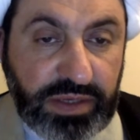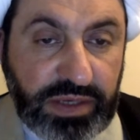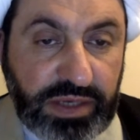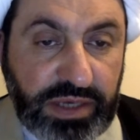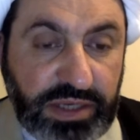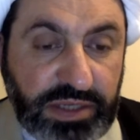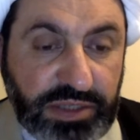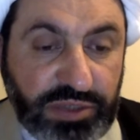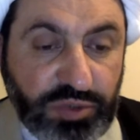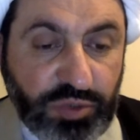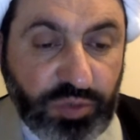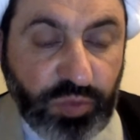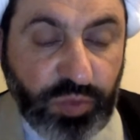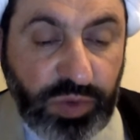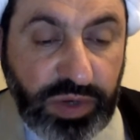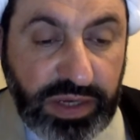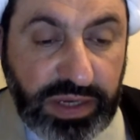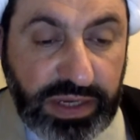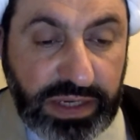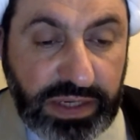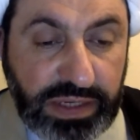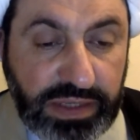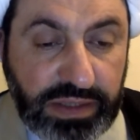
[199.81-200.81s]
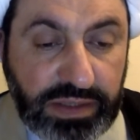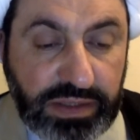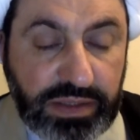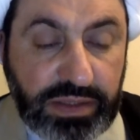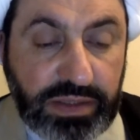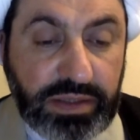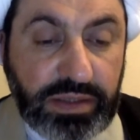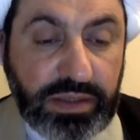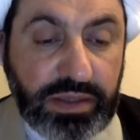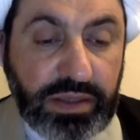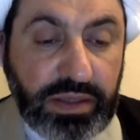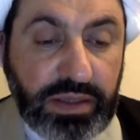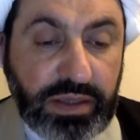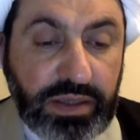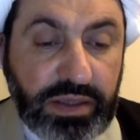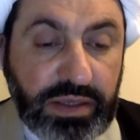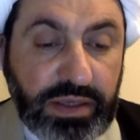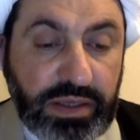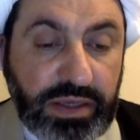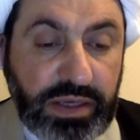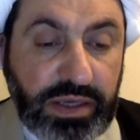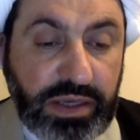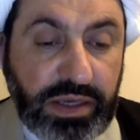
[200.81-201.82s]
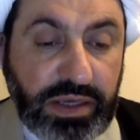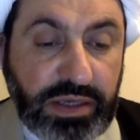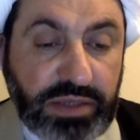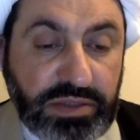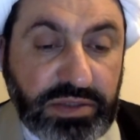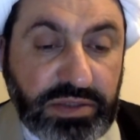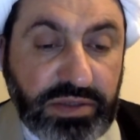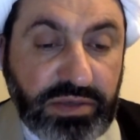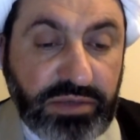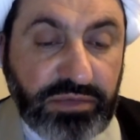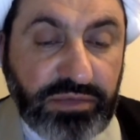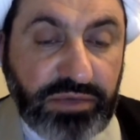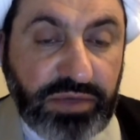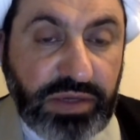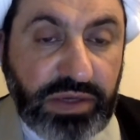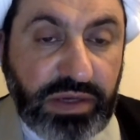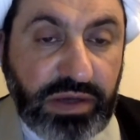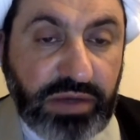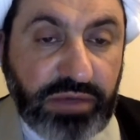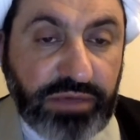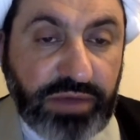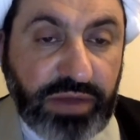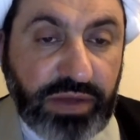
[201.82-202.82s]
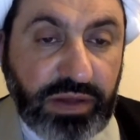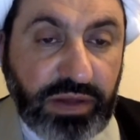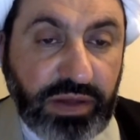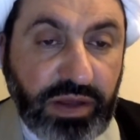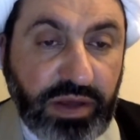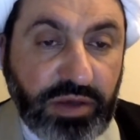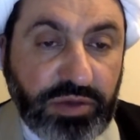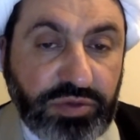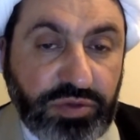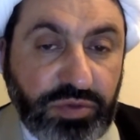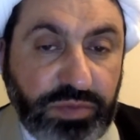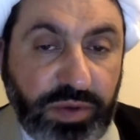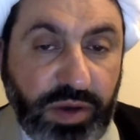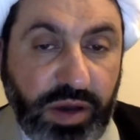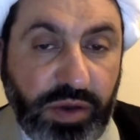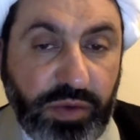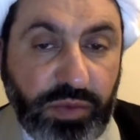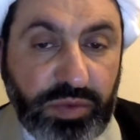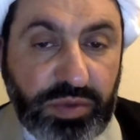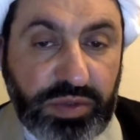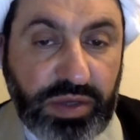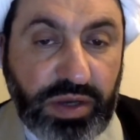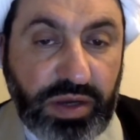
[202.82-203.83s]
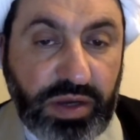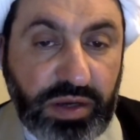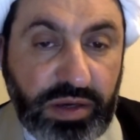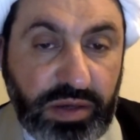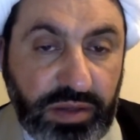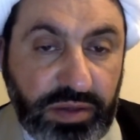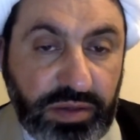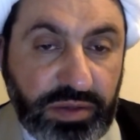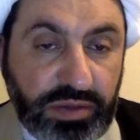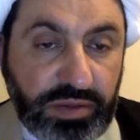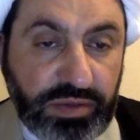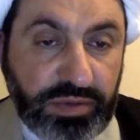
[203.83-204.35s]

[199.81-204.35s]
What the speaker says: His will is the will of Allah subhanahu wa ta'ala.